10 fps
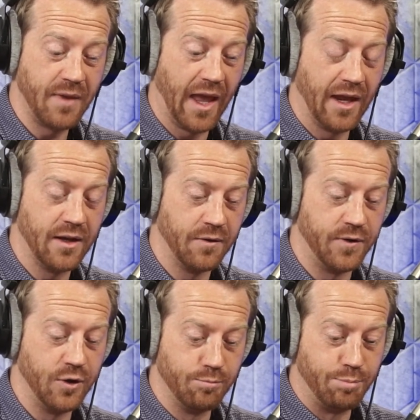and if
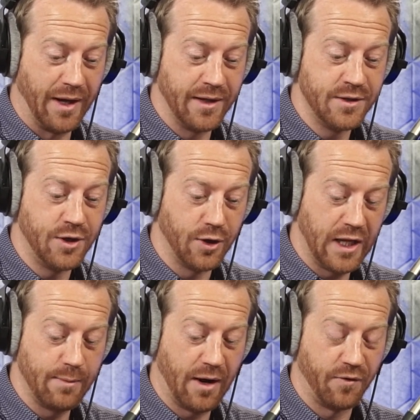you bend your knee
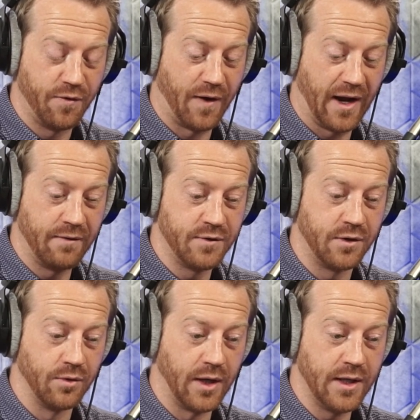about 5
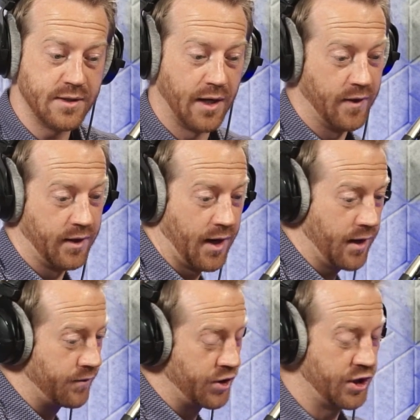degrees and then kind
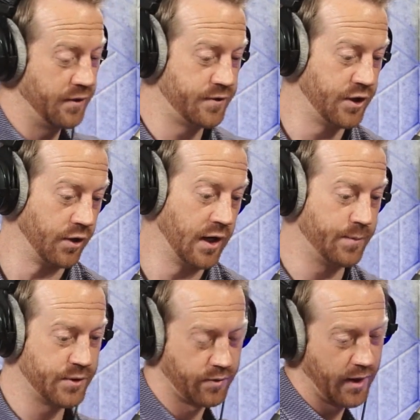of shift your
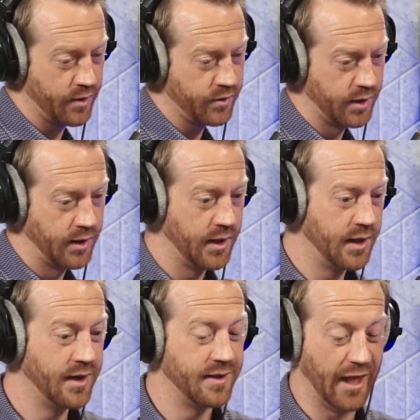hips around,
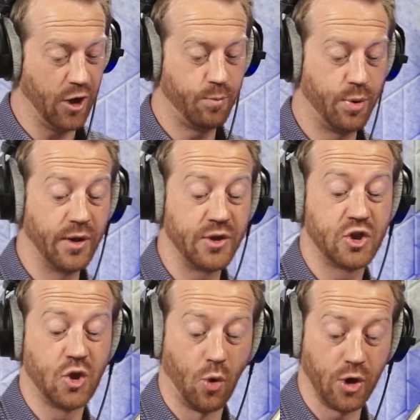that'll put
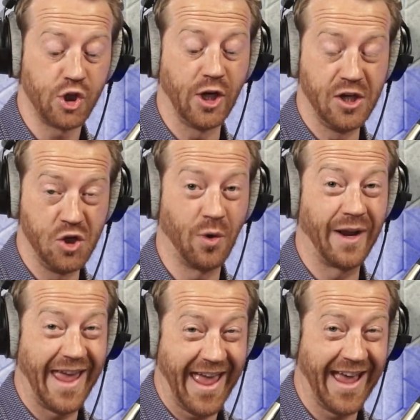torsion. You want
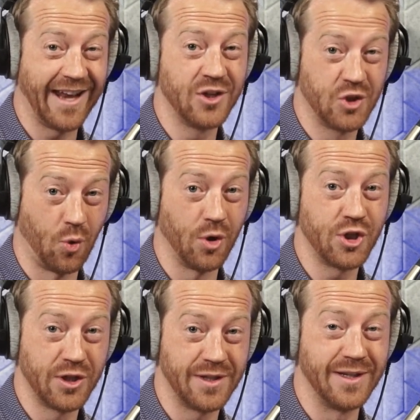to add
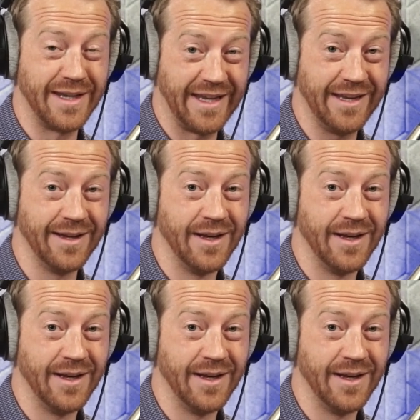torsion to the knee